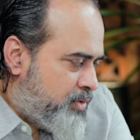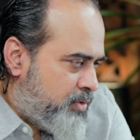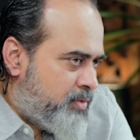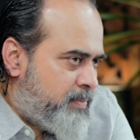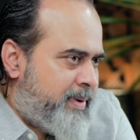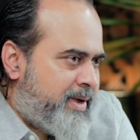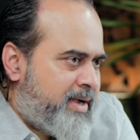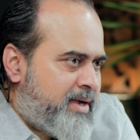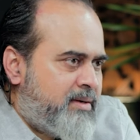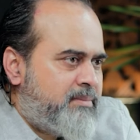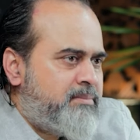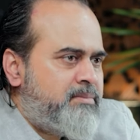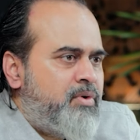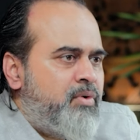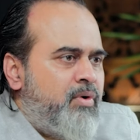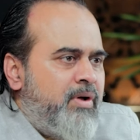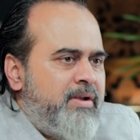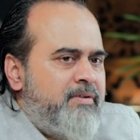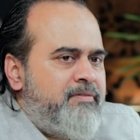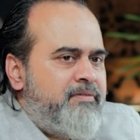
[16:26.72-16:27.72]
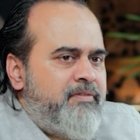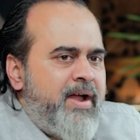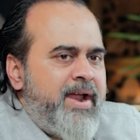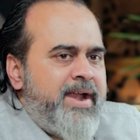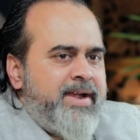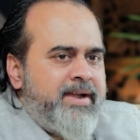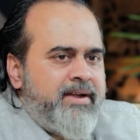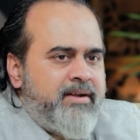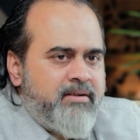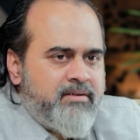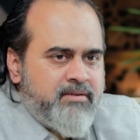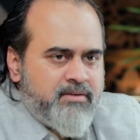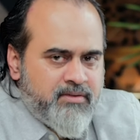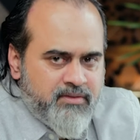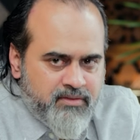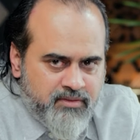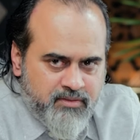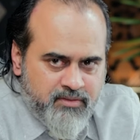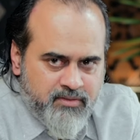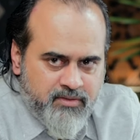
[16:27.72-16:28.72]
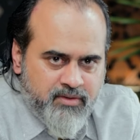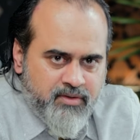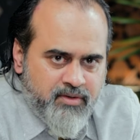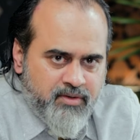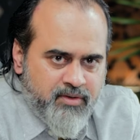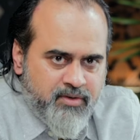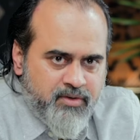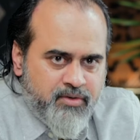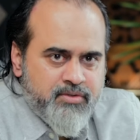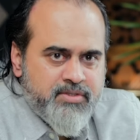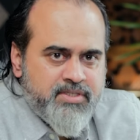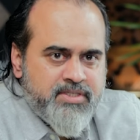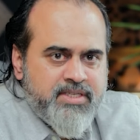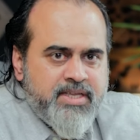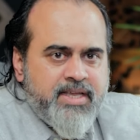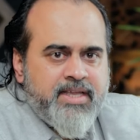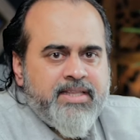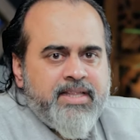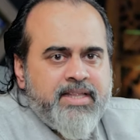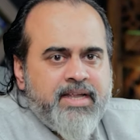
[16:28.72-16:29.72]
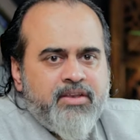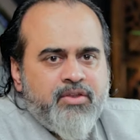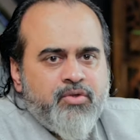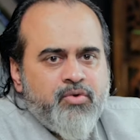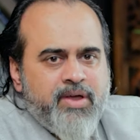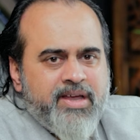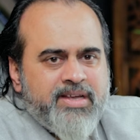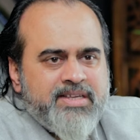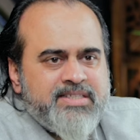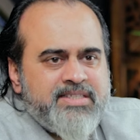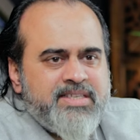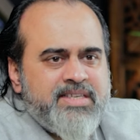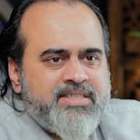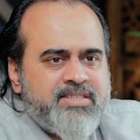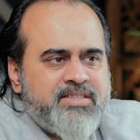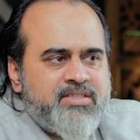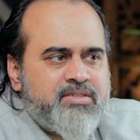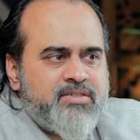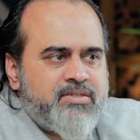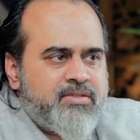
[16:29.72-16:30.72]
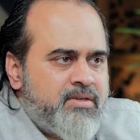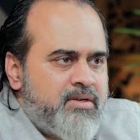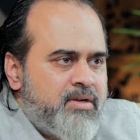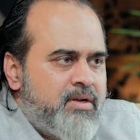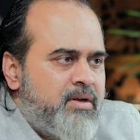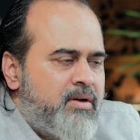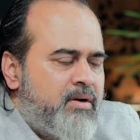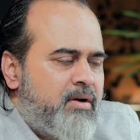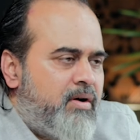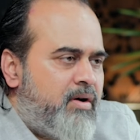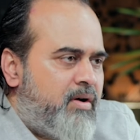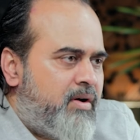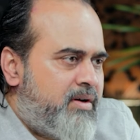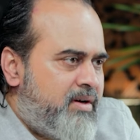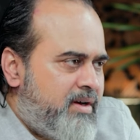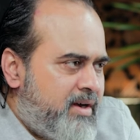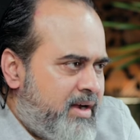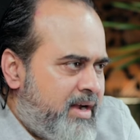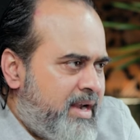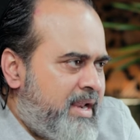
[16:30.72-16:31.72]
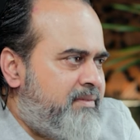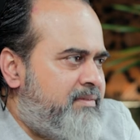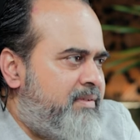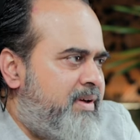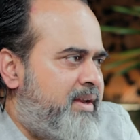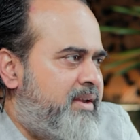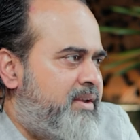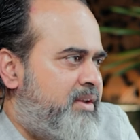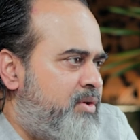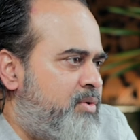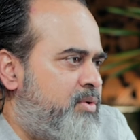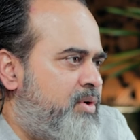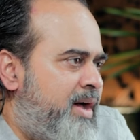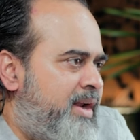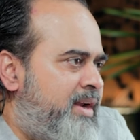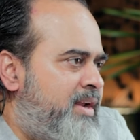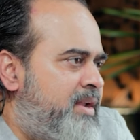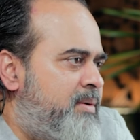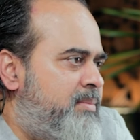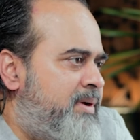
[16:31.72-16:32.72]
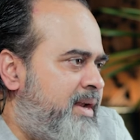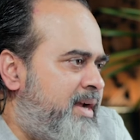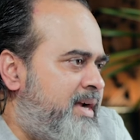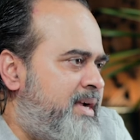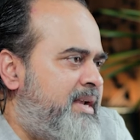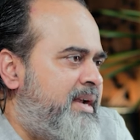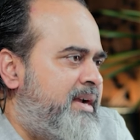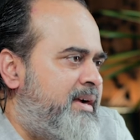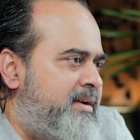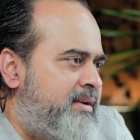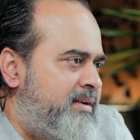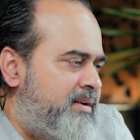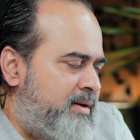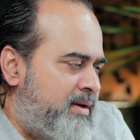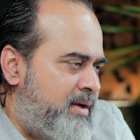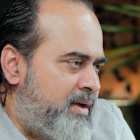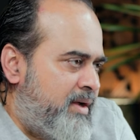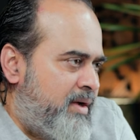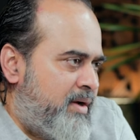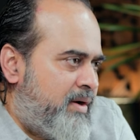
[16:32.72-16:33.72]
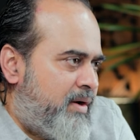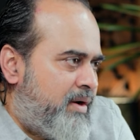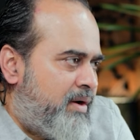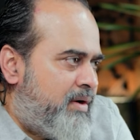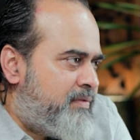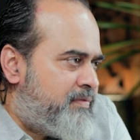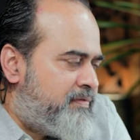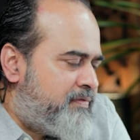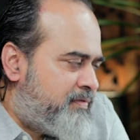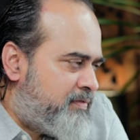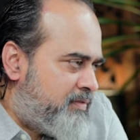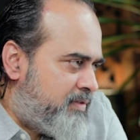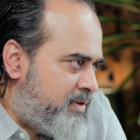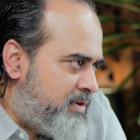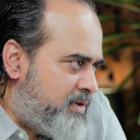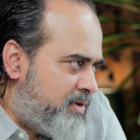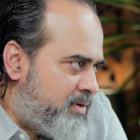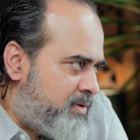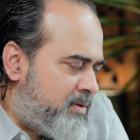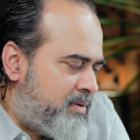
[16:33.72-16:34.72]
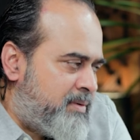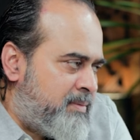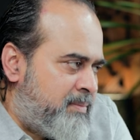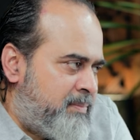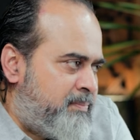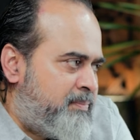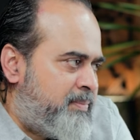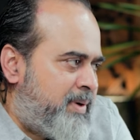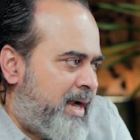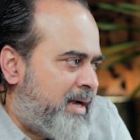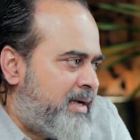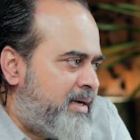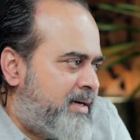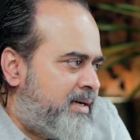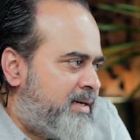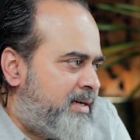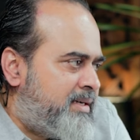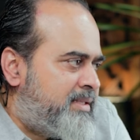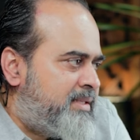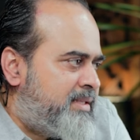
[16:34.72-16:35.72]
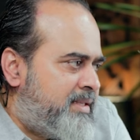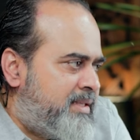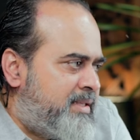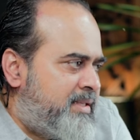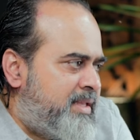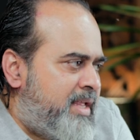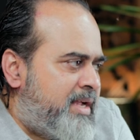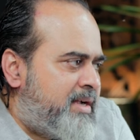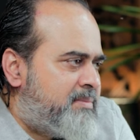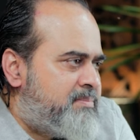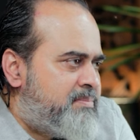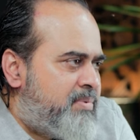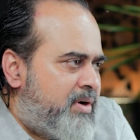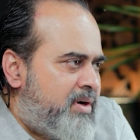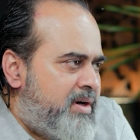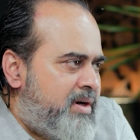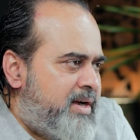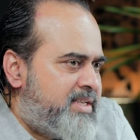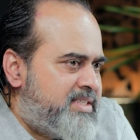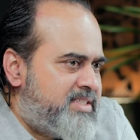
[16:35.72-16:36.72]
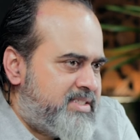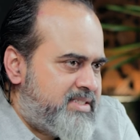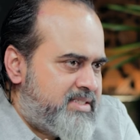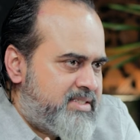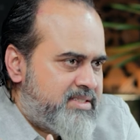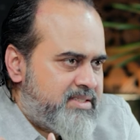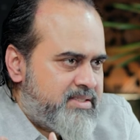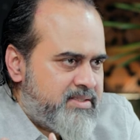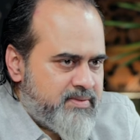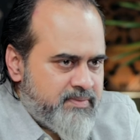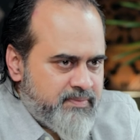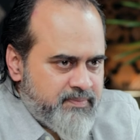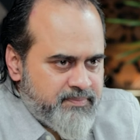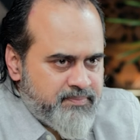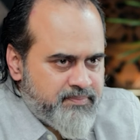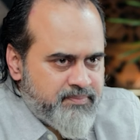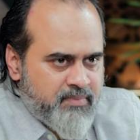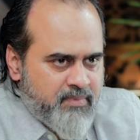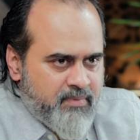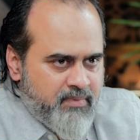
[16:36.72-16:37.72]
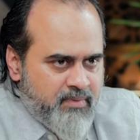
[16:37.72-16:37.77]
You become qualified to say that you exist only when you are liberated of your prakritic bondages.